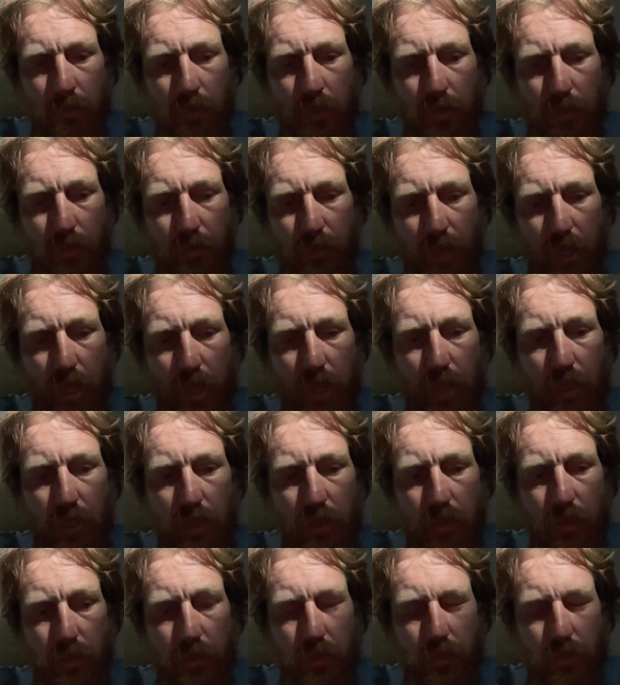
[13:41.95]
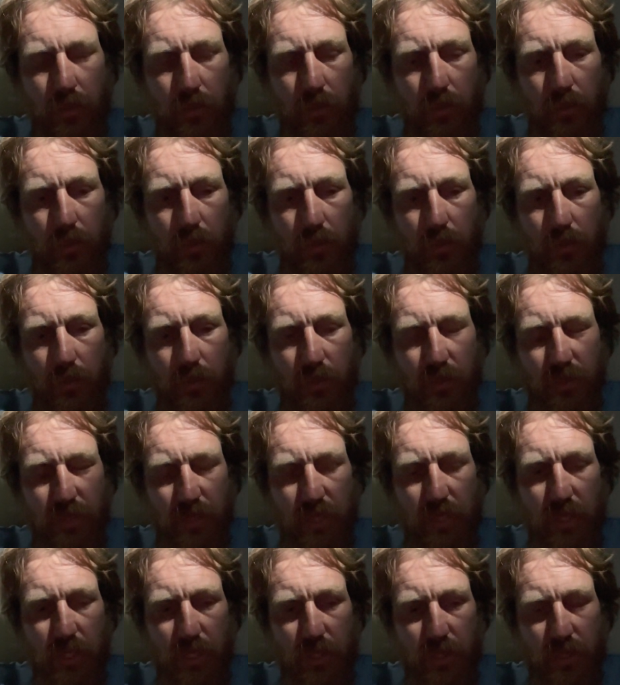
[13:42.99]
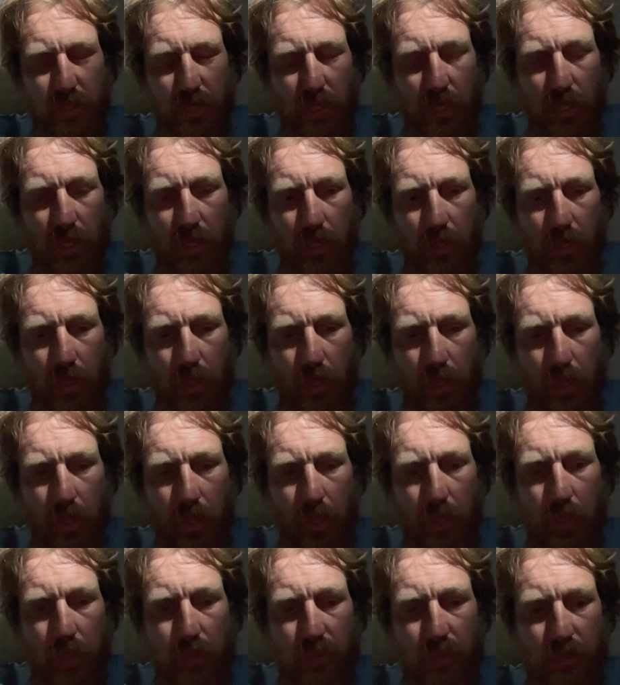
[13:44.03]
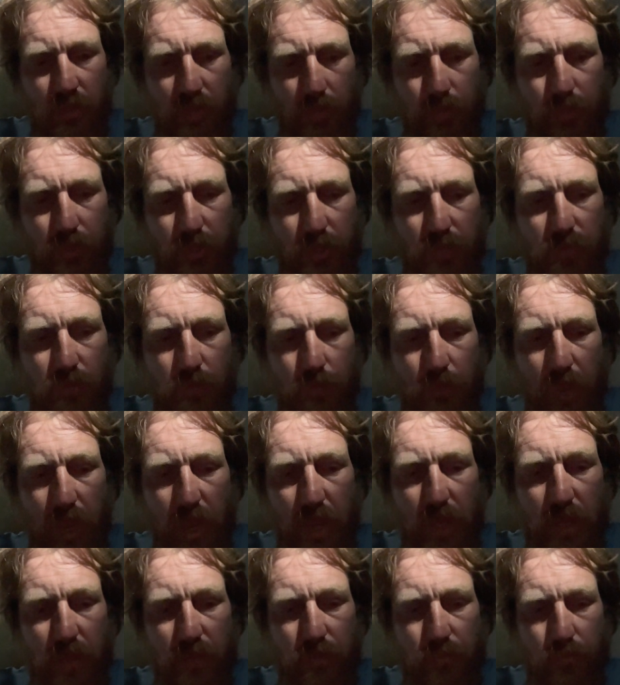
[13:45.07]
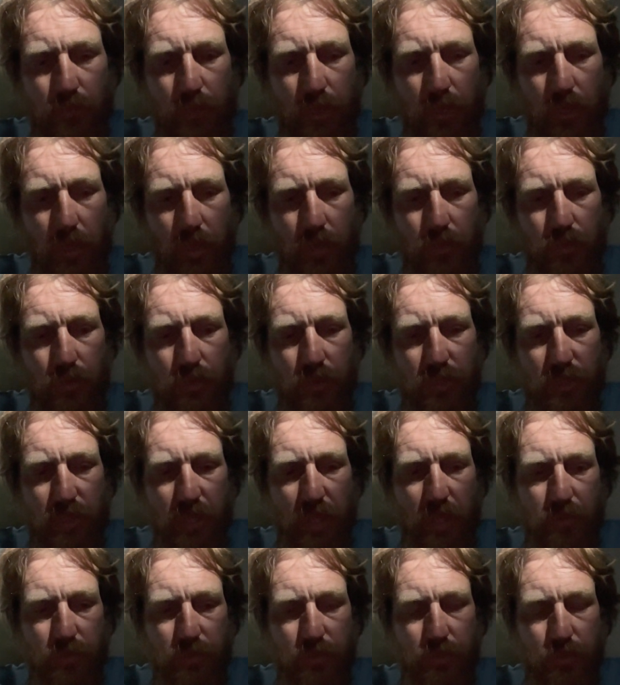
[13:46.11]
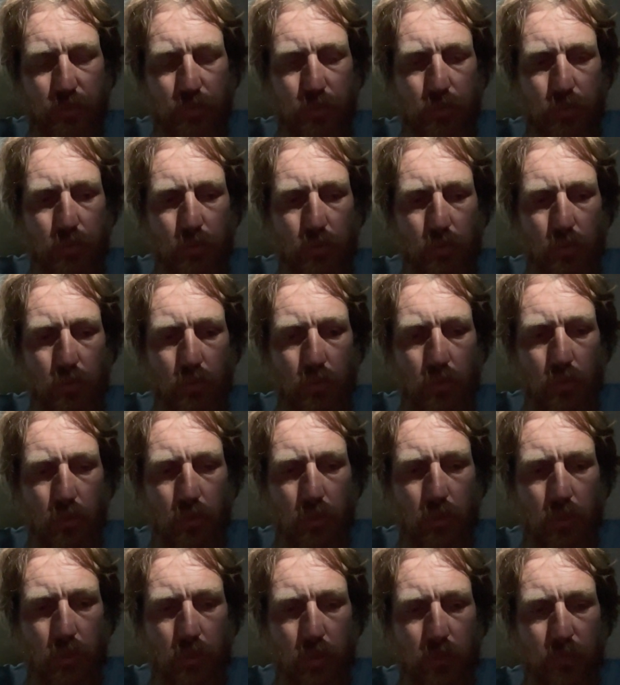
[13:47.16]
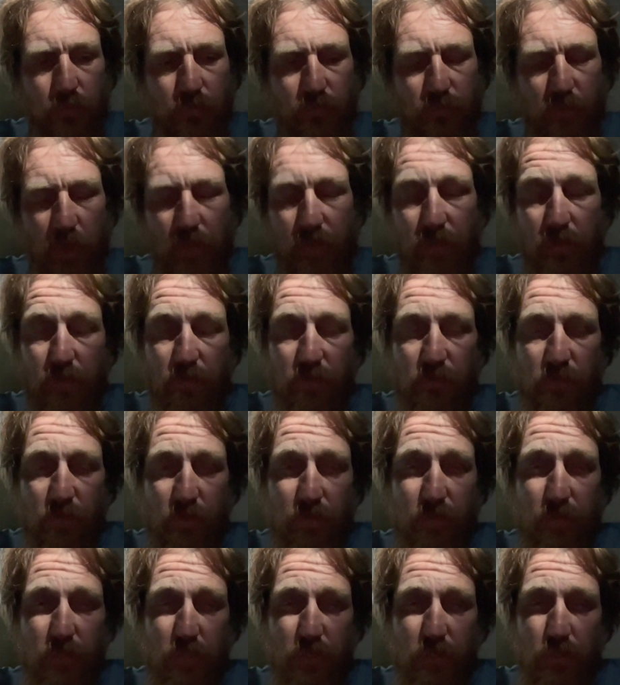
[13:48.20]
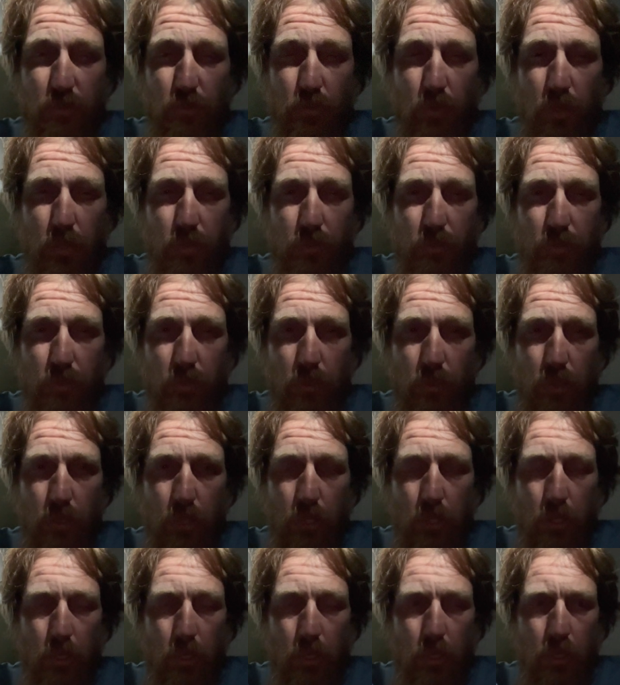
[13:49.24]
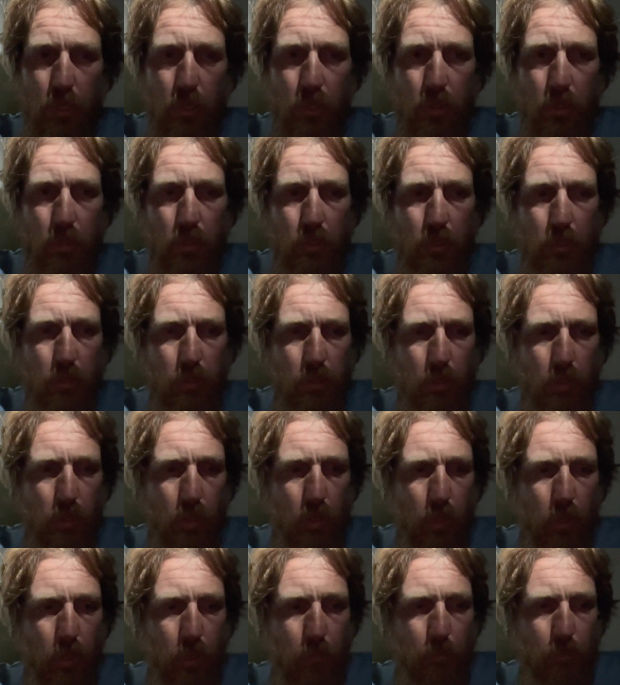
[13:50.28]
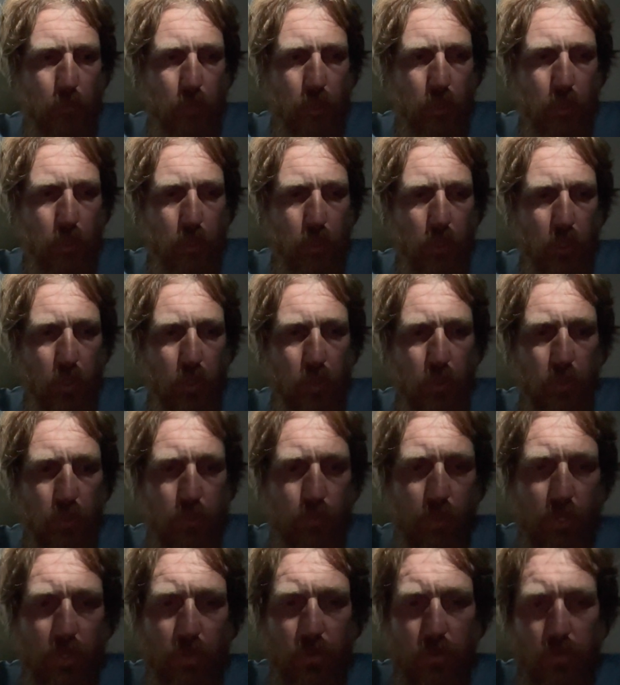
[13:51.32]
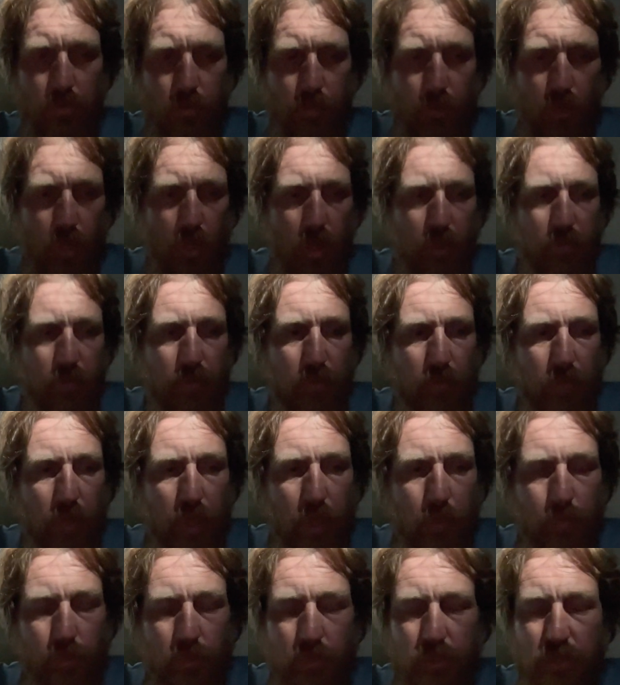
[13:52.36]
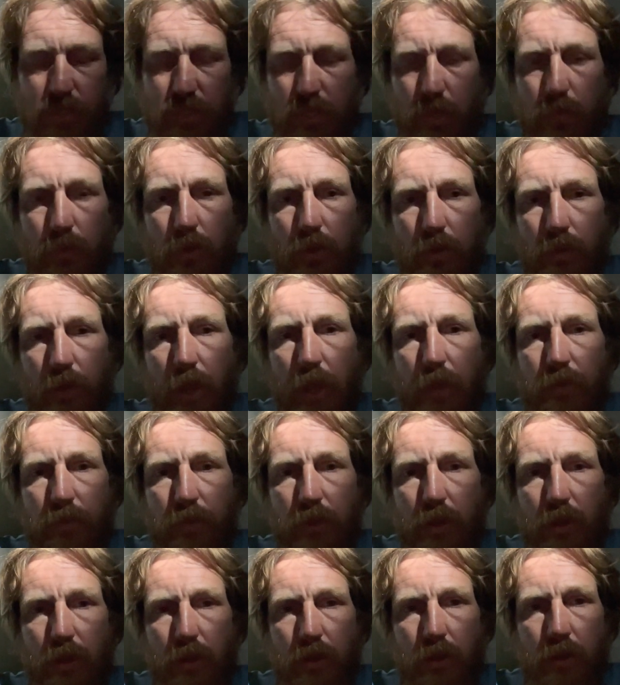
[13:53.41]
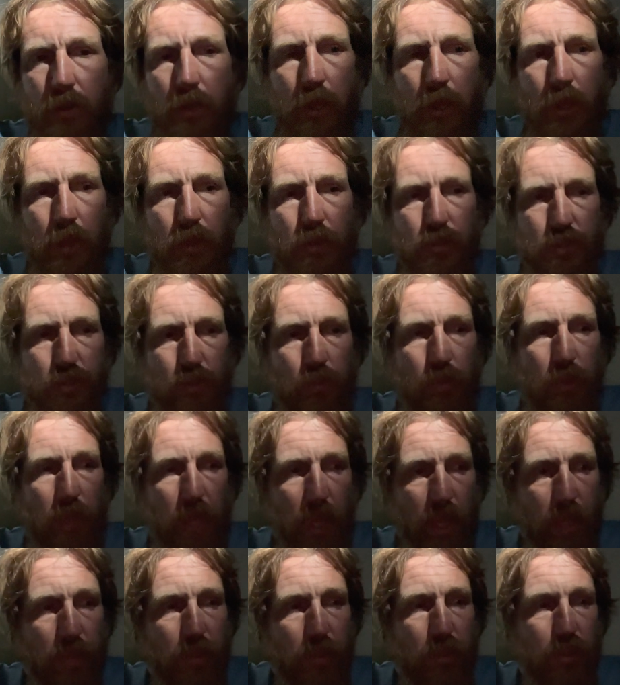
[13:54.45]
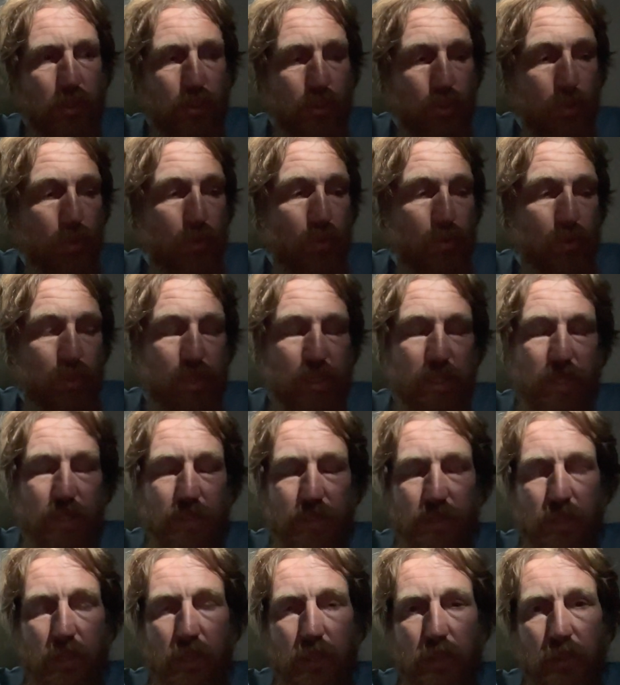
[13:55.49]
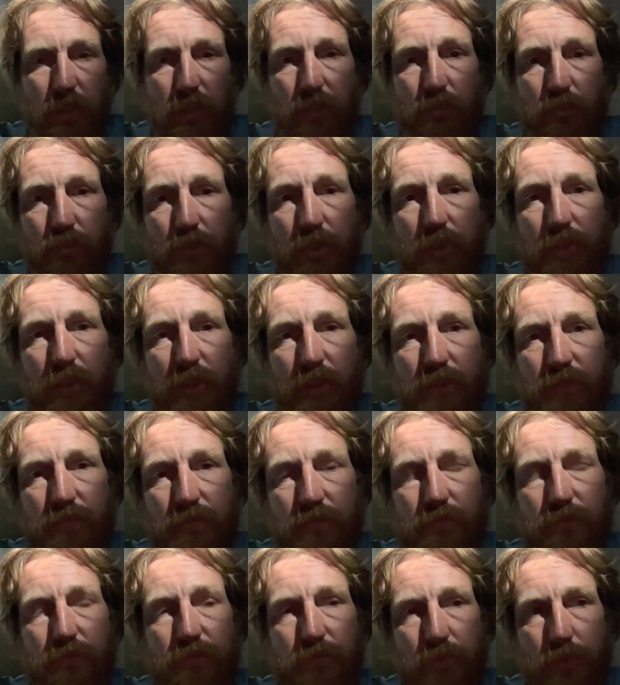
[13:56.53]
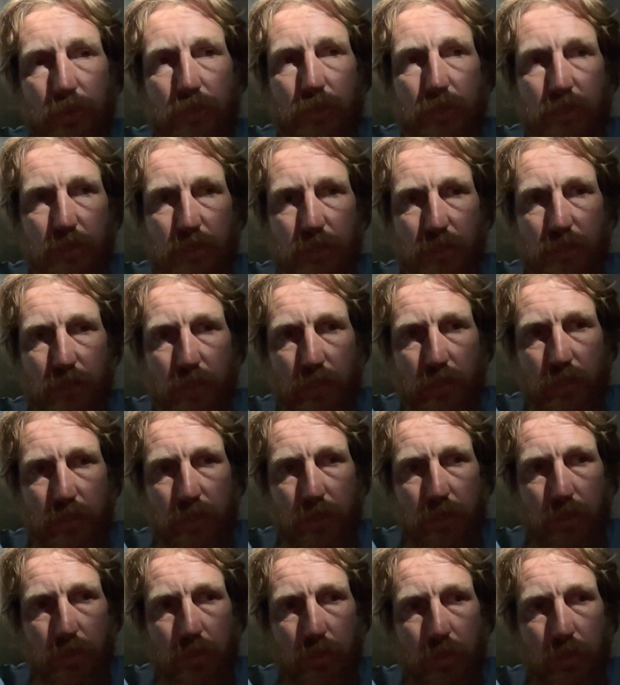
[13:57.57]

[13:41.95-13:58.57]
The CDT dumped us from 8,300 down to, I think, 5,200. I could be a little bit off on that, but it's somewhere around there. So we had a huge descent, like 3,000 foot descent.